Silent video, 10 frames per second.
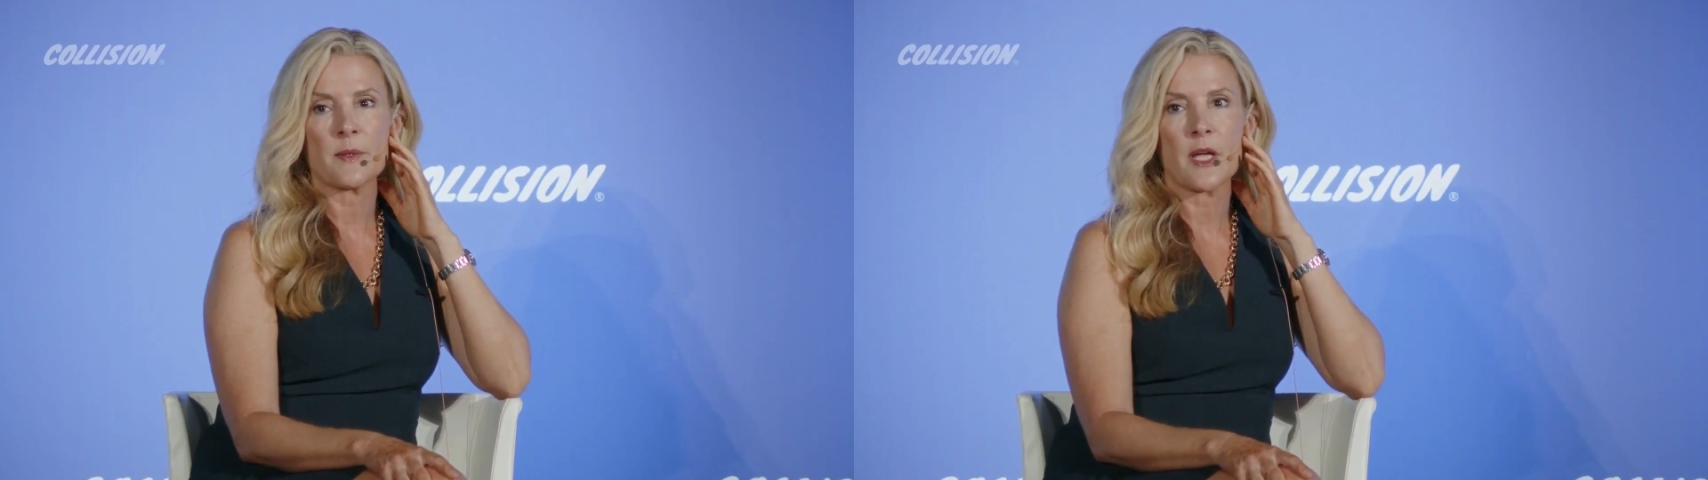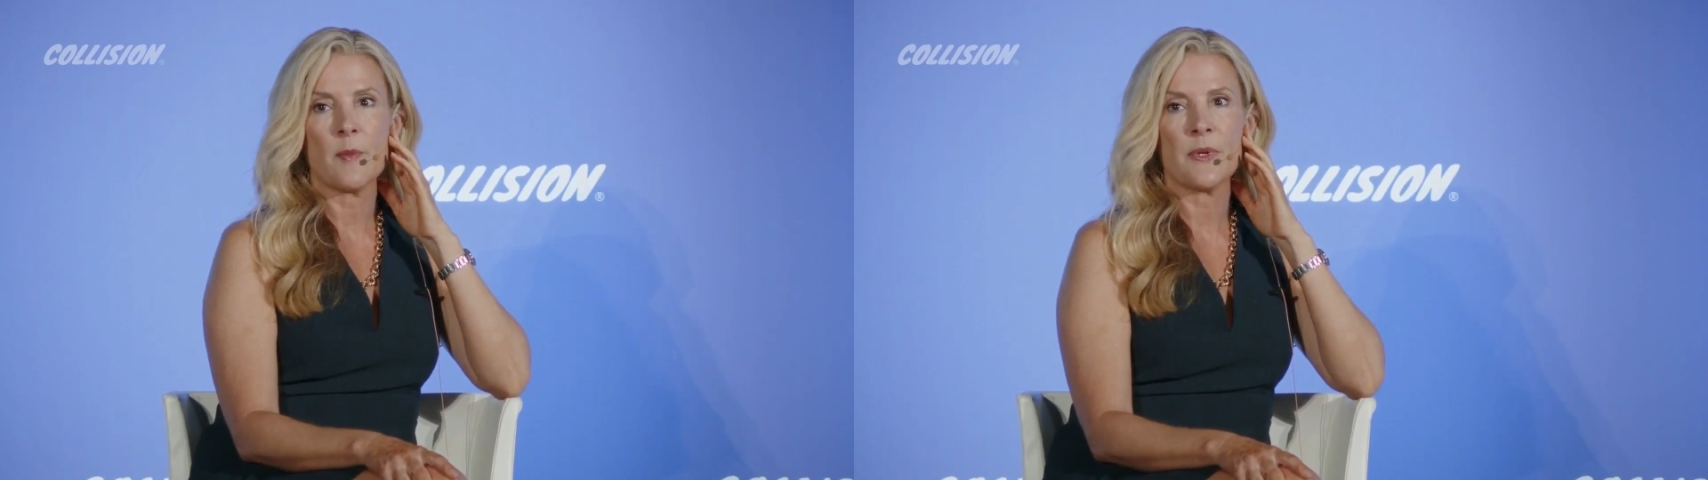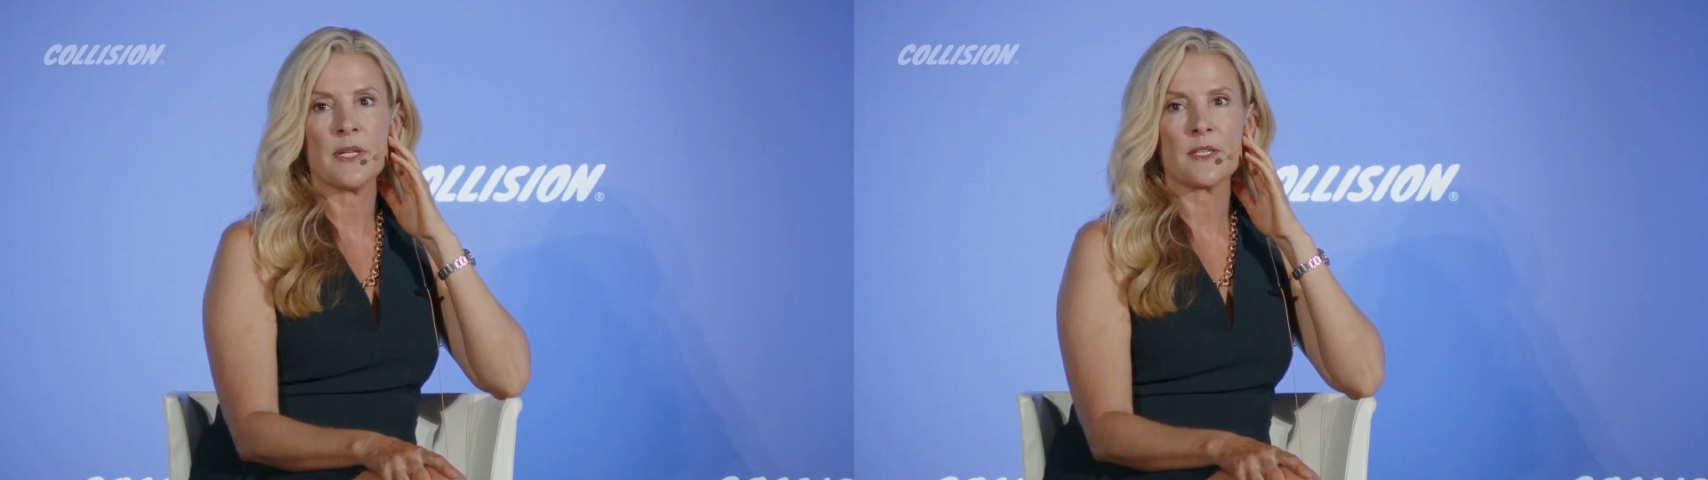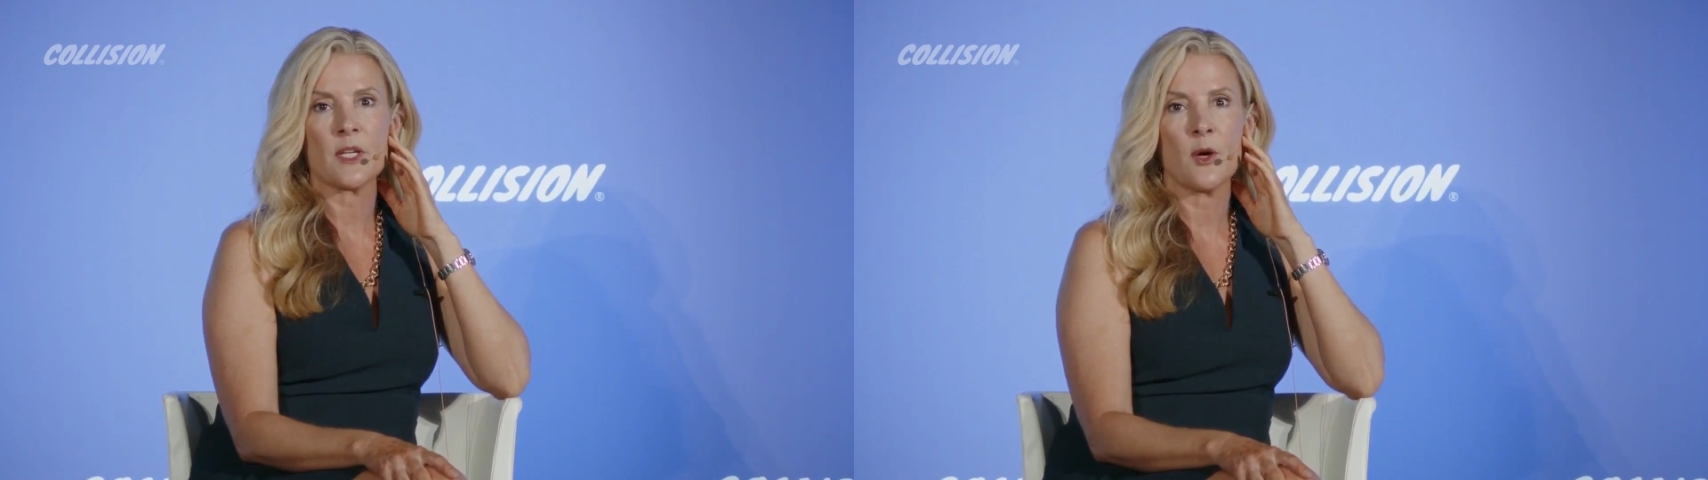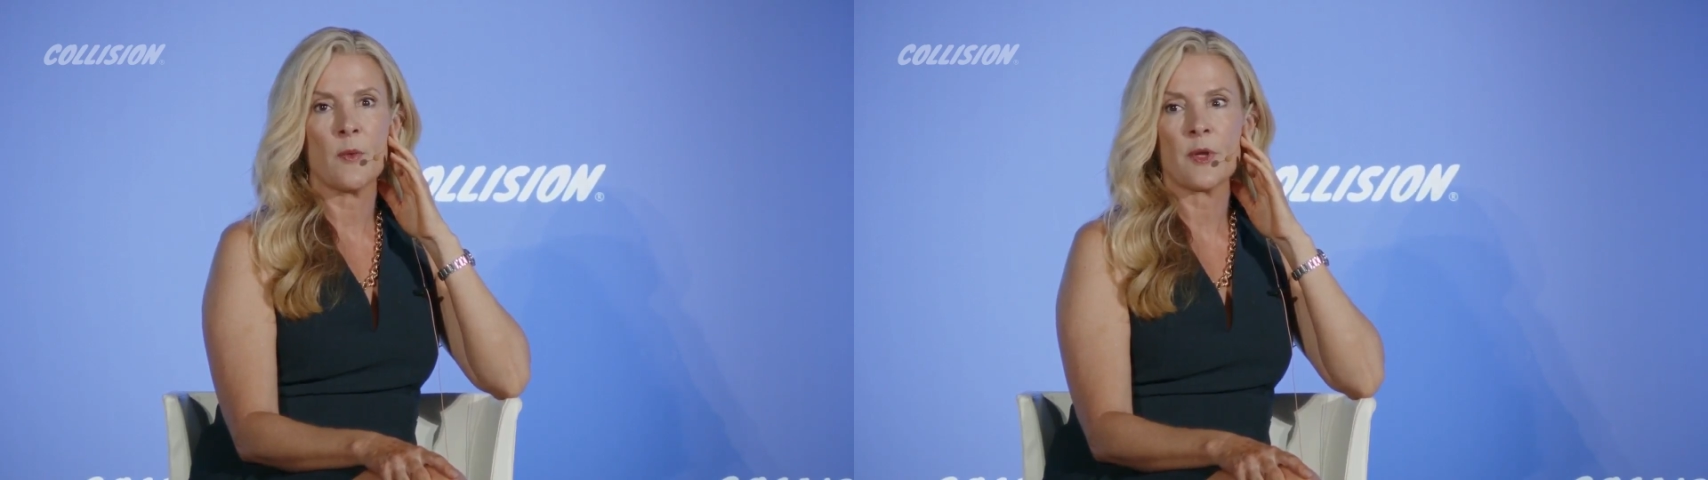companies
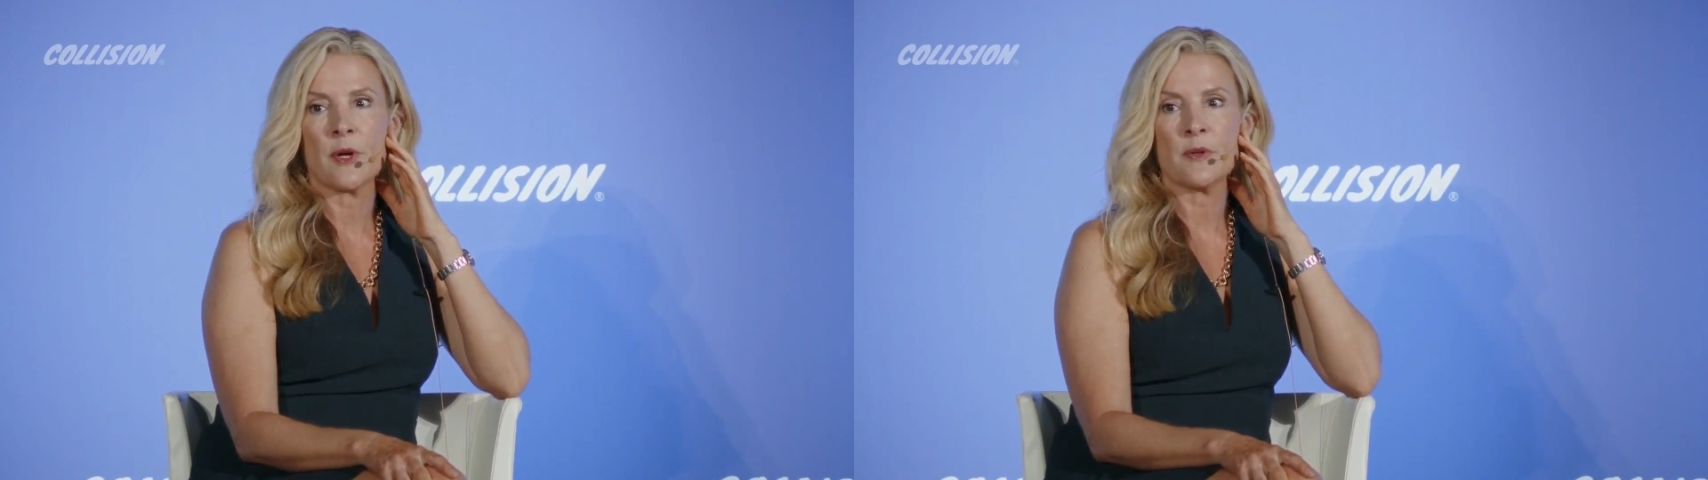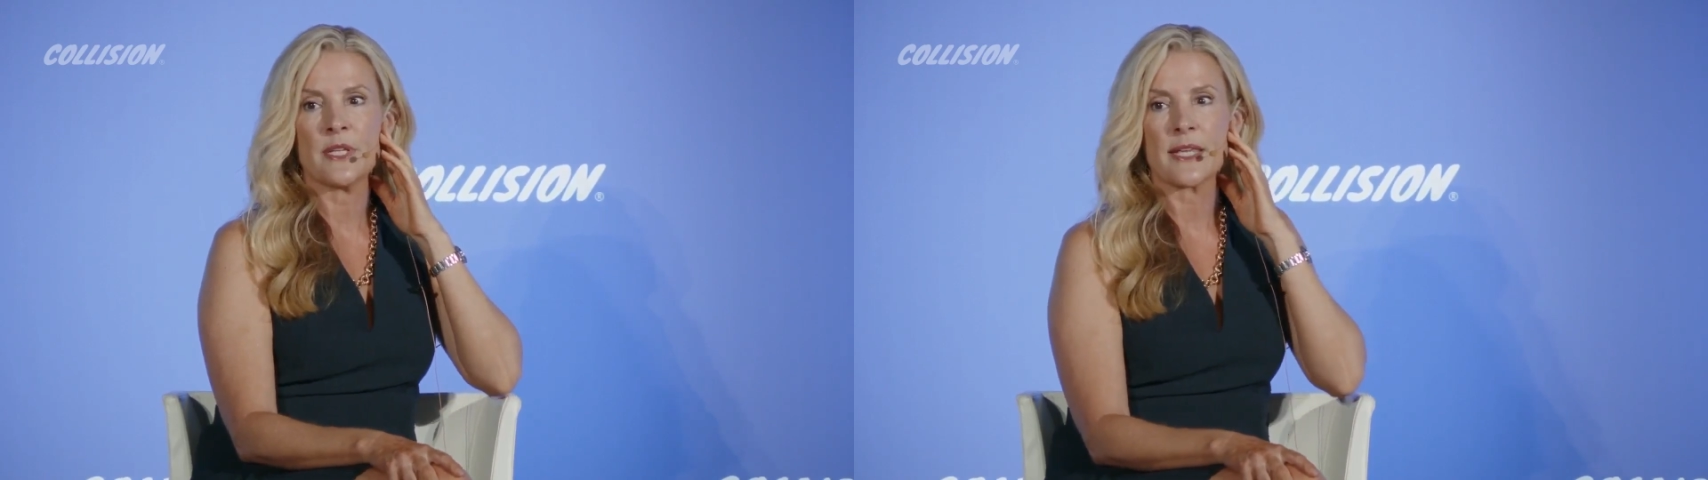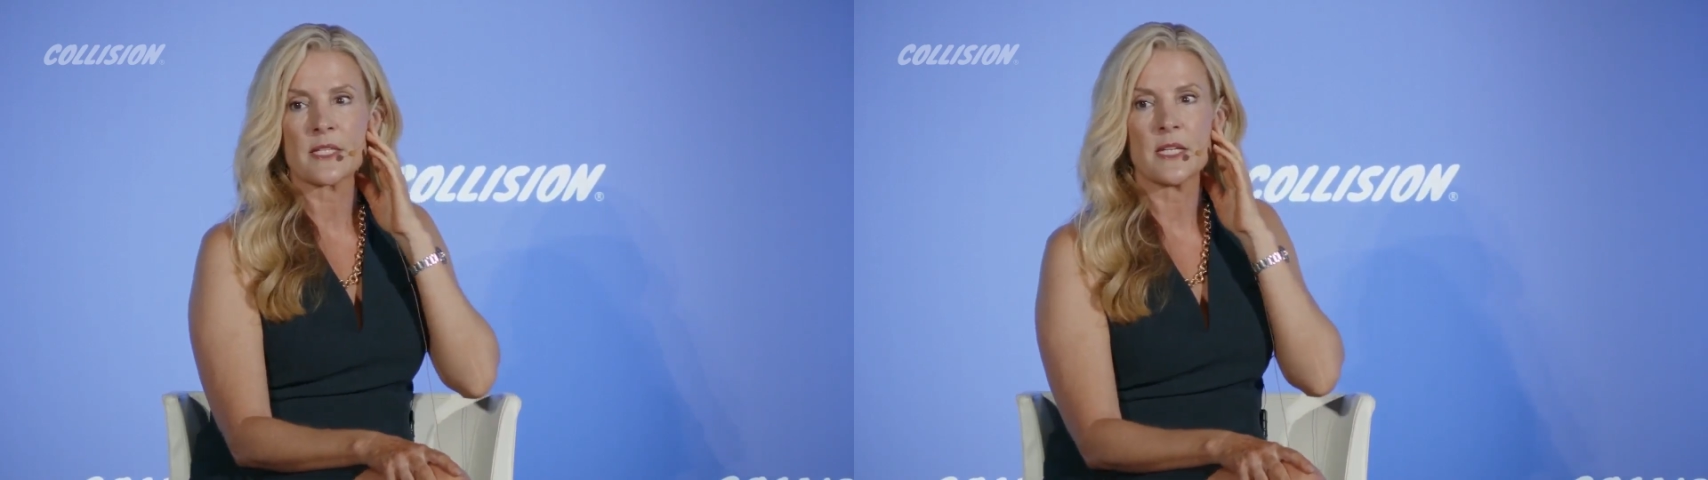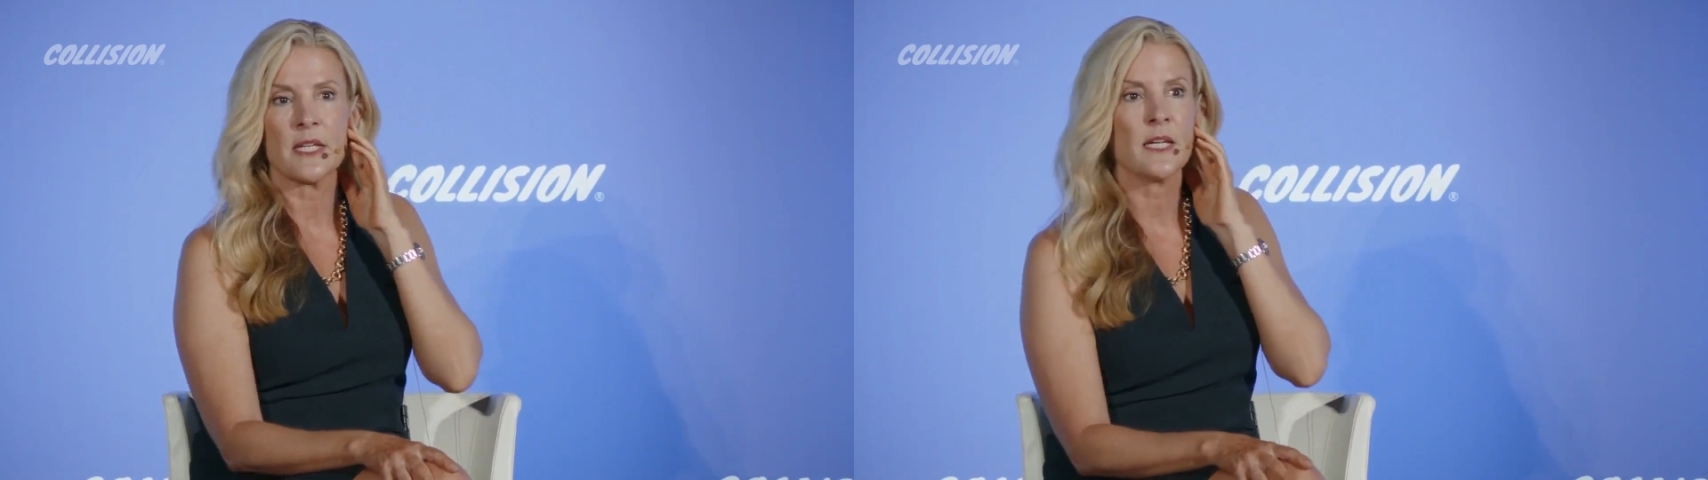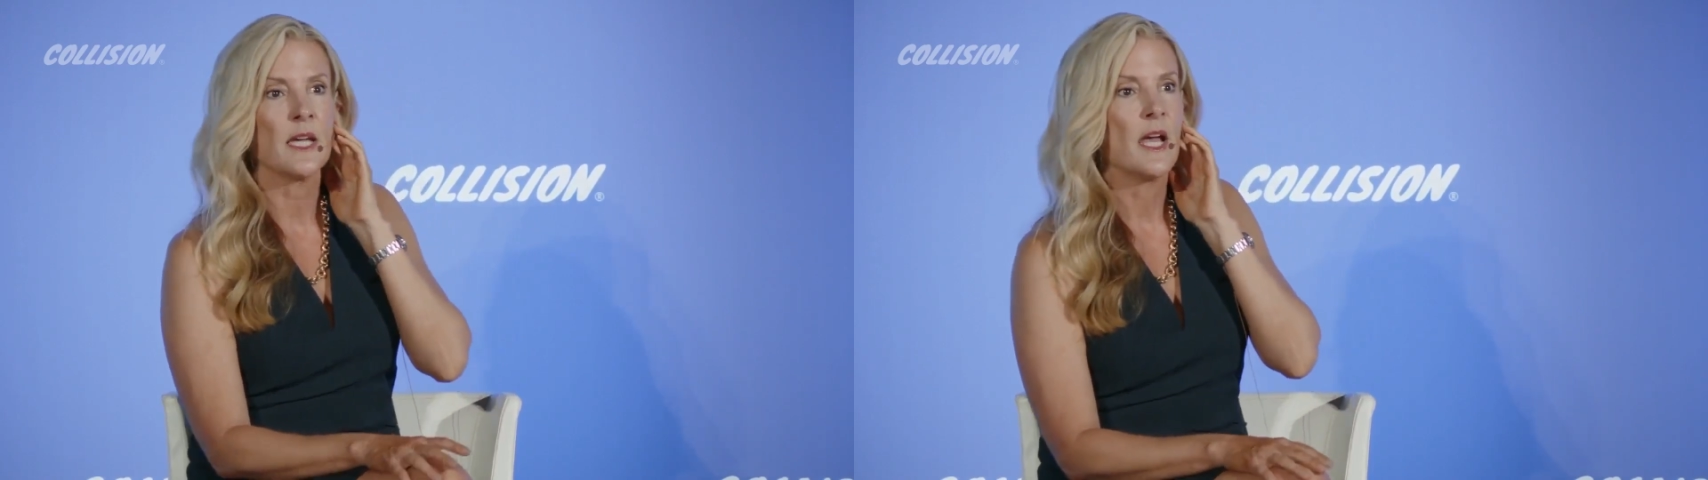to own their own destiny.